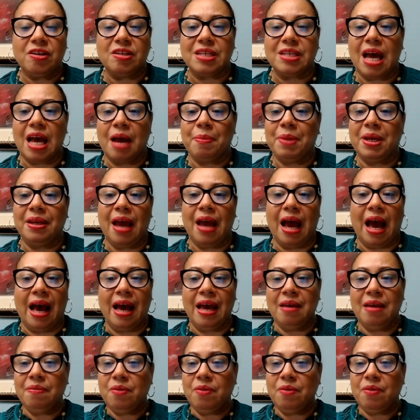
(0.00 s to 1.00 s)
I mean,
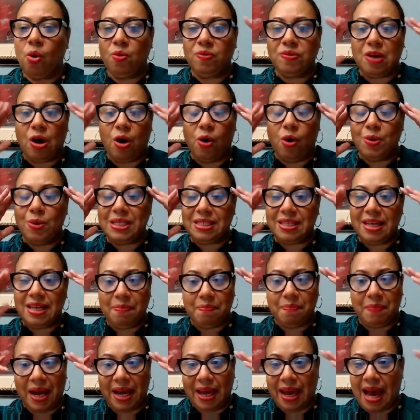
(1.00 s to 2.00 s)
I always said
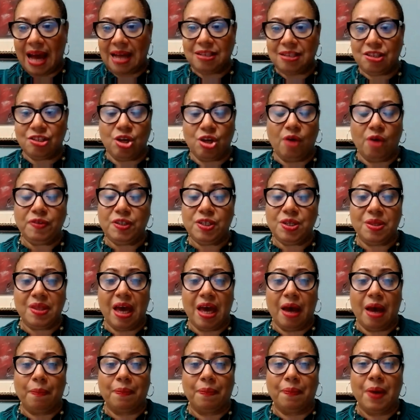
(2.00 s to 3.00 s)
my hats off to
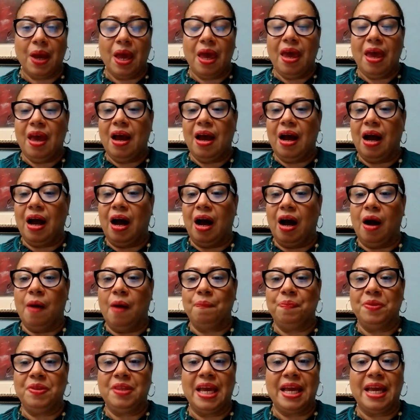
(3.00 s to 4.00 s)
them.
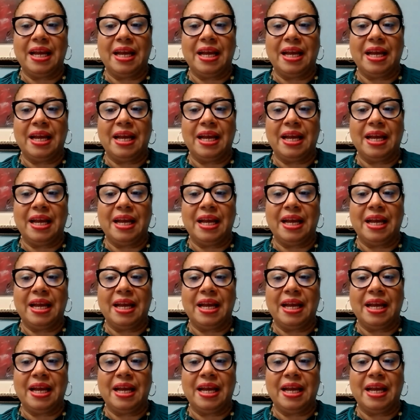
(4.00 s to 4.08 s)
They